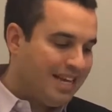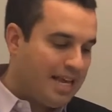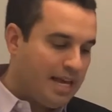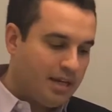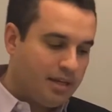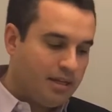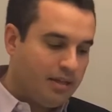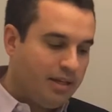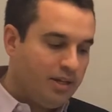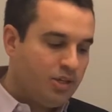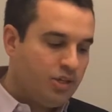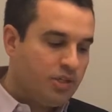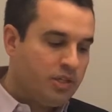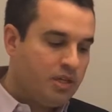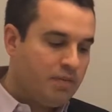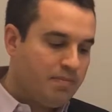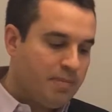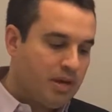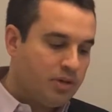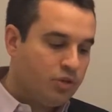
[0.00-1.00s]
calculations
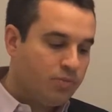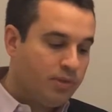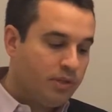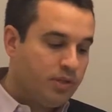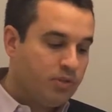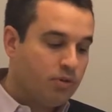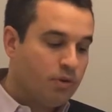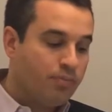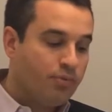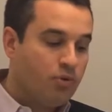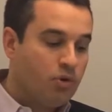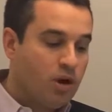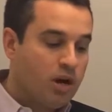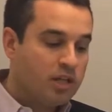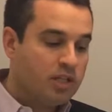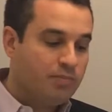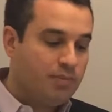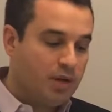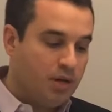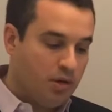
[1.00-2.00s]
and measurements are
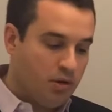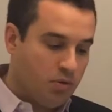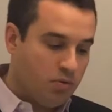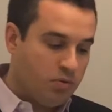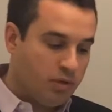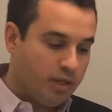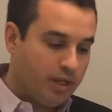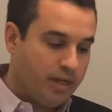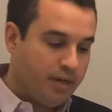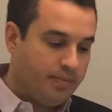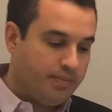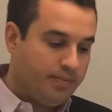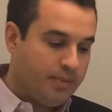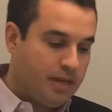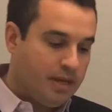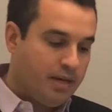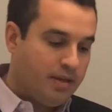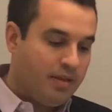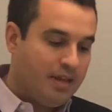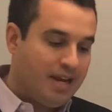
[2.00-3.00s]
approximate only.
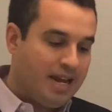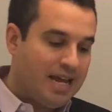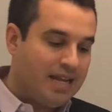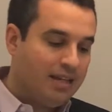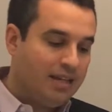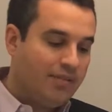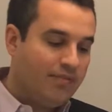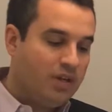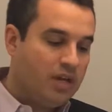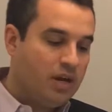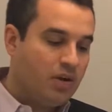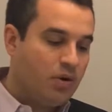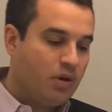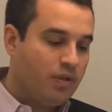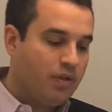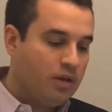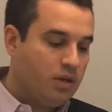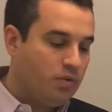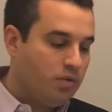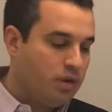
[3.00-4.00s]
The net living area
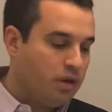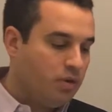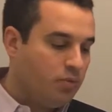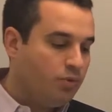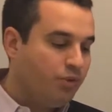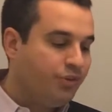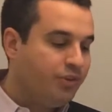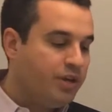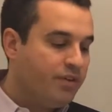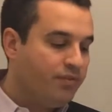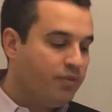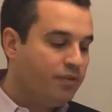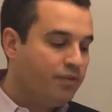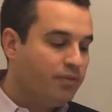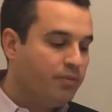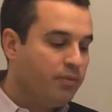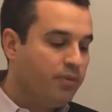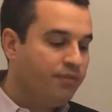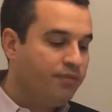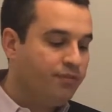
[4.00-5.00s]
of the unit will differ
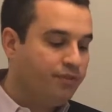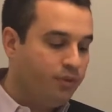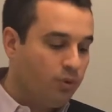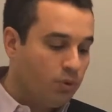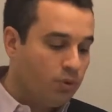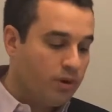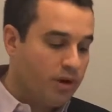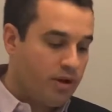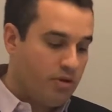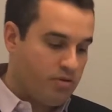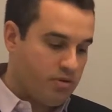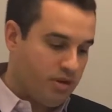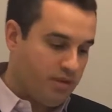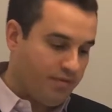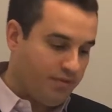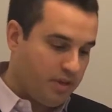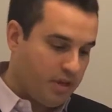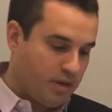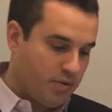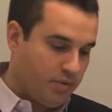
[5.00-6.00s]
from the floor area
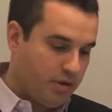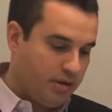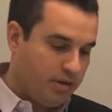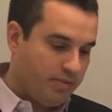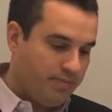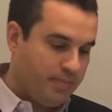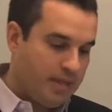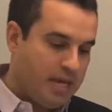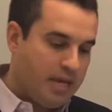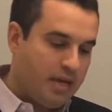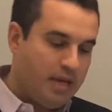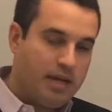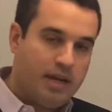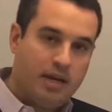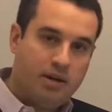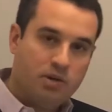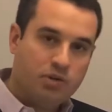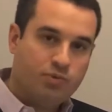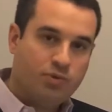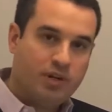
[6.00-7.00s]
of the unit. And
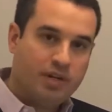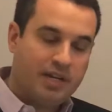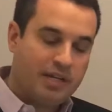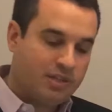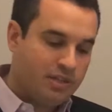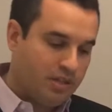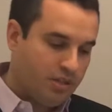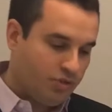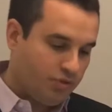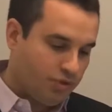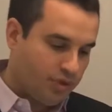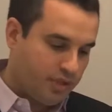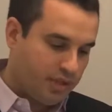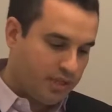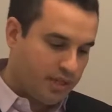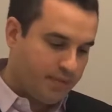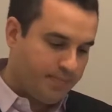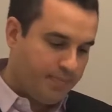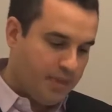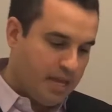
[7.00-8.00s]
here's where it gets
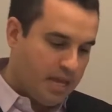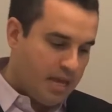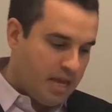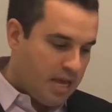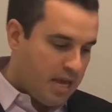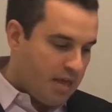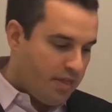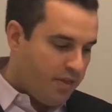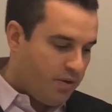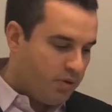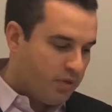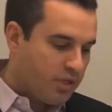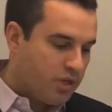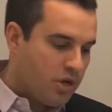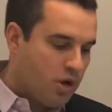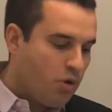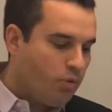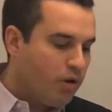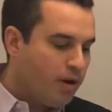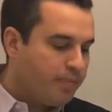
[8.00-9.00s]
interesting. There is
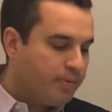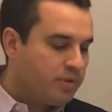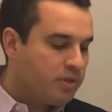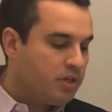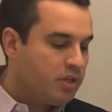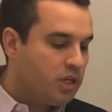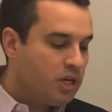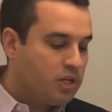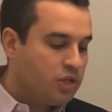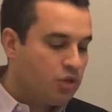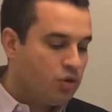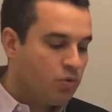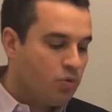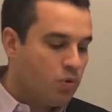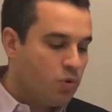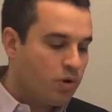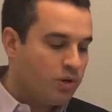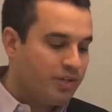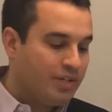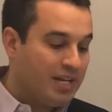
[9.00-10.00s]
no representation or
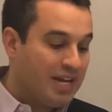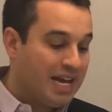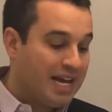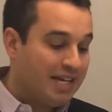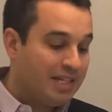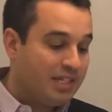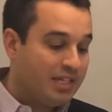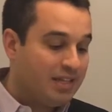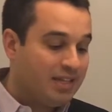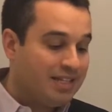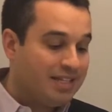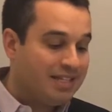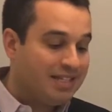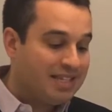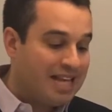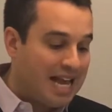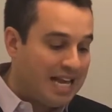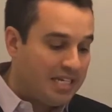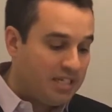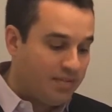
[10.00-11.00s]
warranty as to the
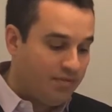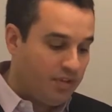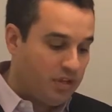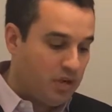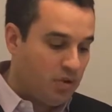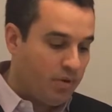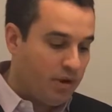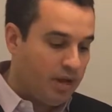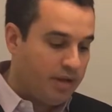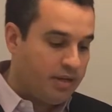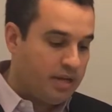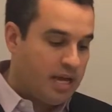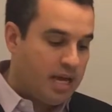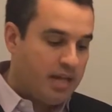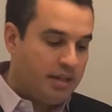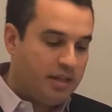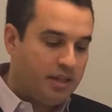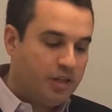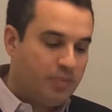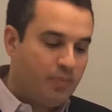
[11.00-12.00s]
size of the unit,
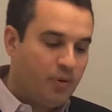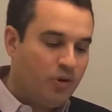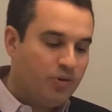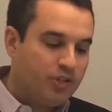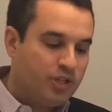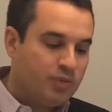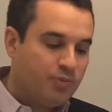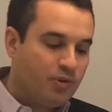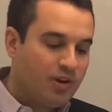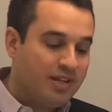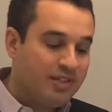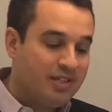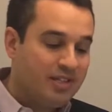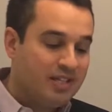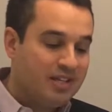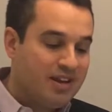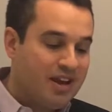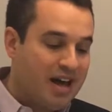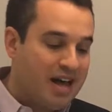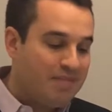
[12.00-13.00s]
that the purchase price
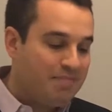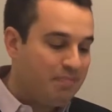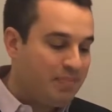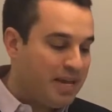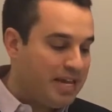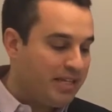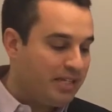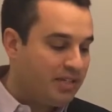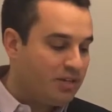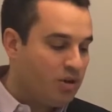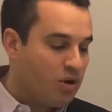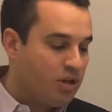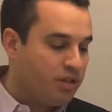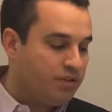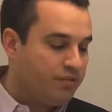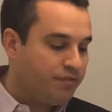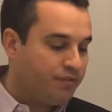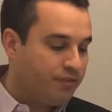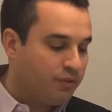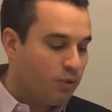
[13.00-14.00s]
is not based on
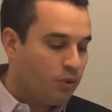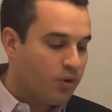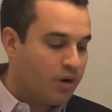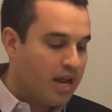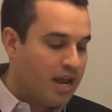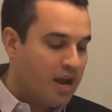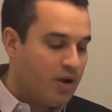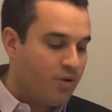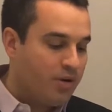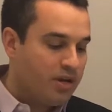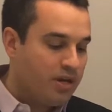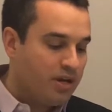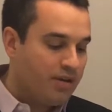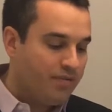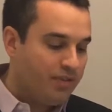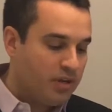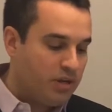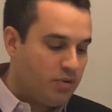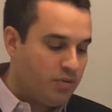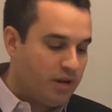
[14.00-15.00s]
the floor area
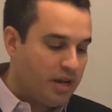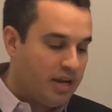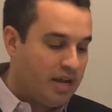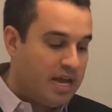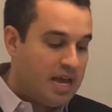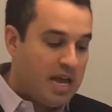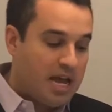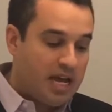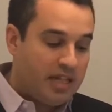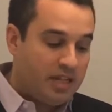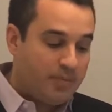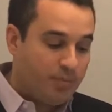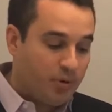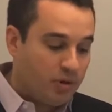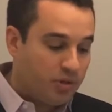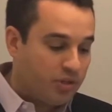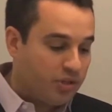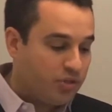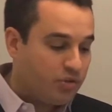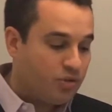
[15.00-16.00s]
of the unit, and the
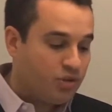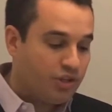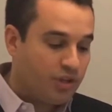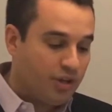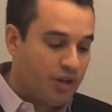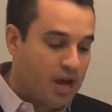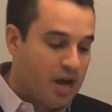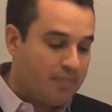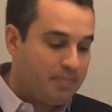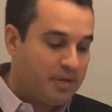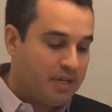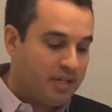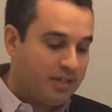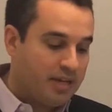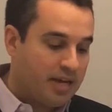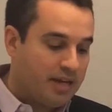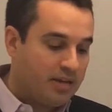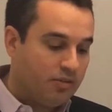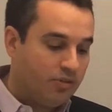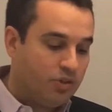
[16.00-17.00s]
purchaser shall not be
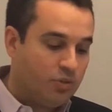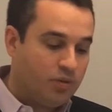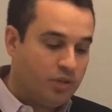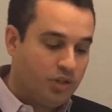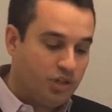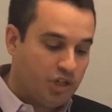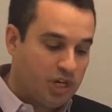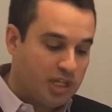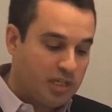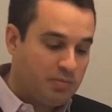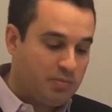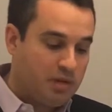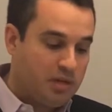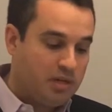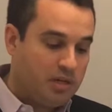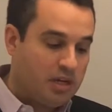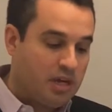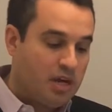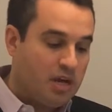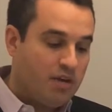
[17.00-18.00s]
entitled to an
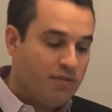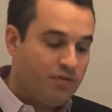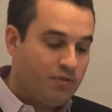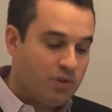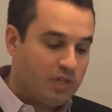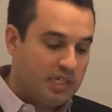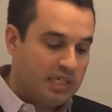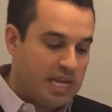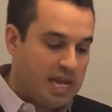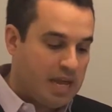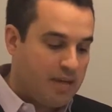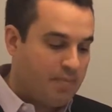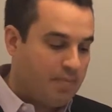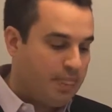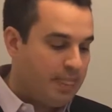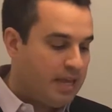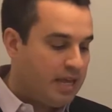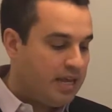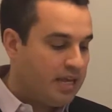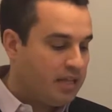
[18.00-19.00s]
adjustment for
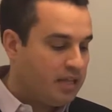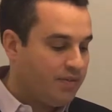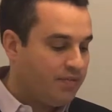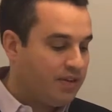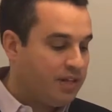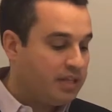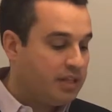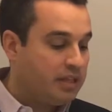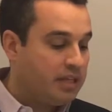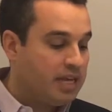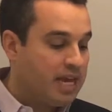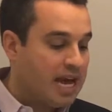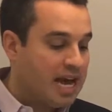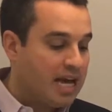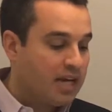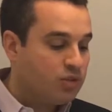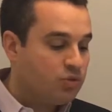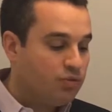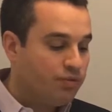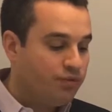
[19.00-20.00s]
same in the event that the
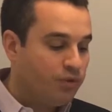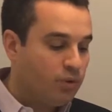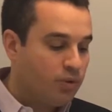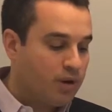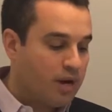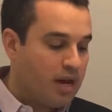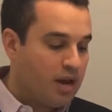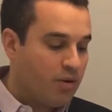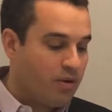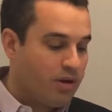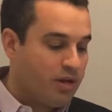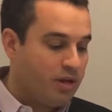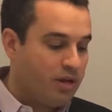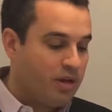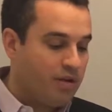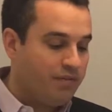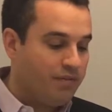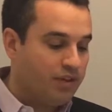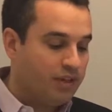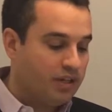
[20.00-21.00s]
actual floor area
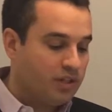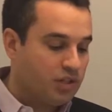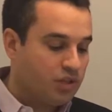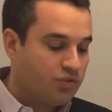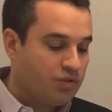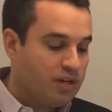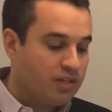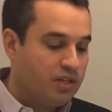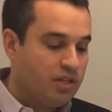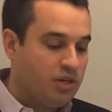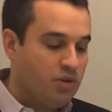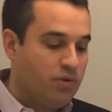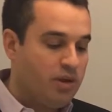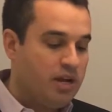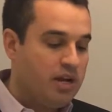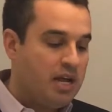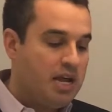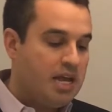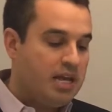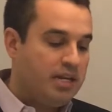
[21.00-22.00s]
of the constructed
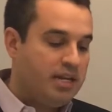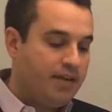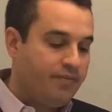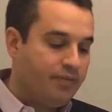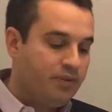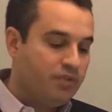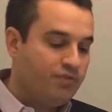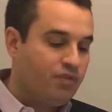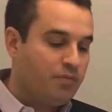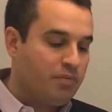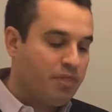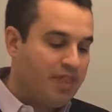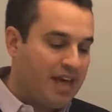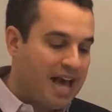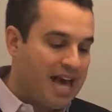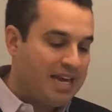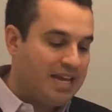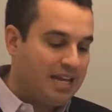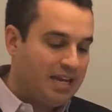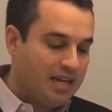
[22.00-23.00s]
unit differs from
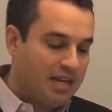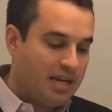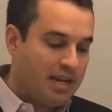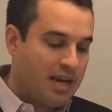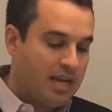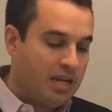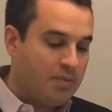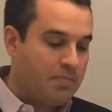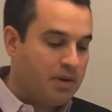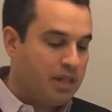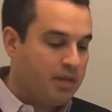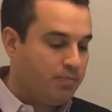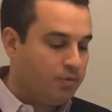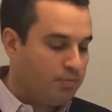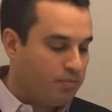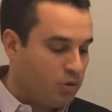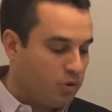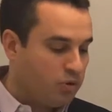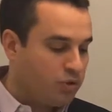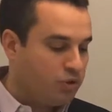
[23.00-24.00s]
that indicated by the
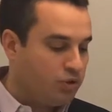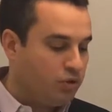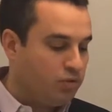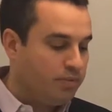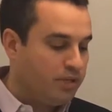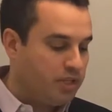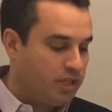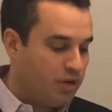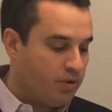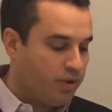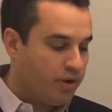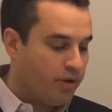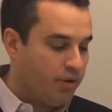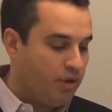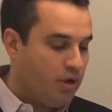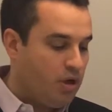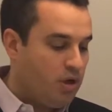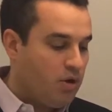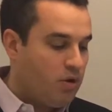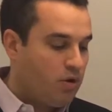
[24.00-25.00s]
promotional
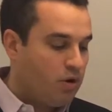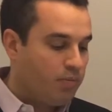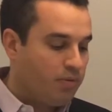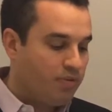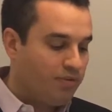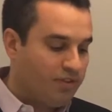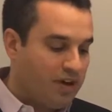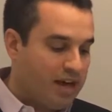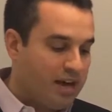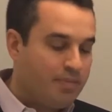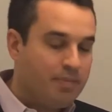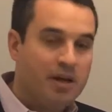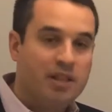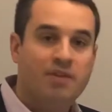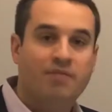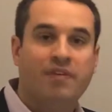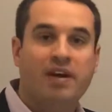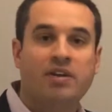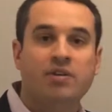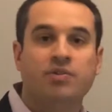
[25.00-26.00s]
material or provided by the
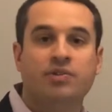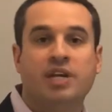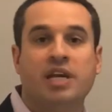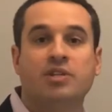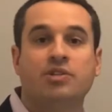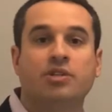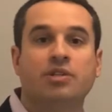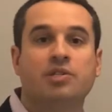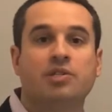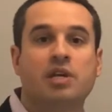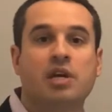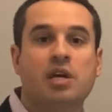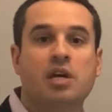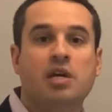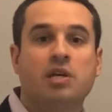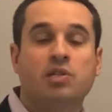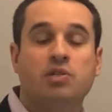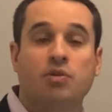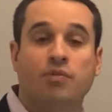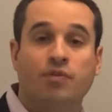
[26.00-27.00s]
vendor's agents.
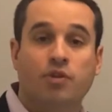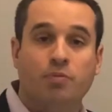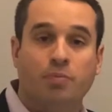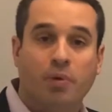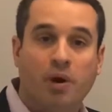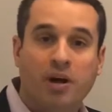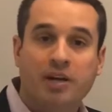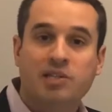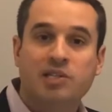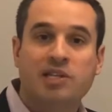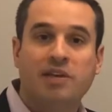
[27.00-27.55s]
So if you bought a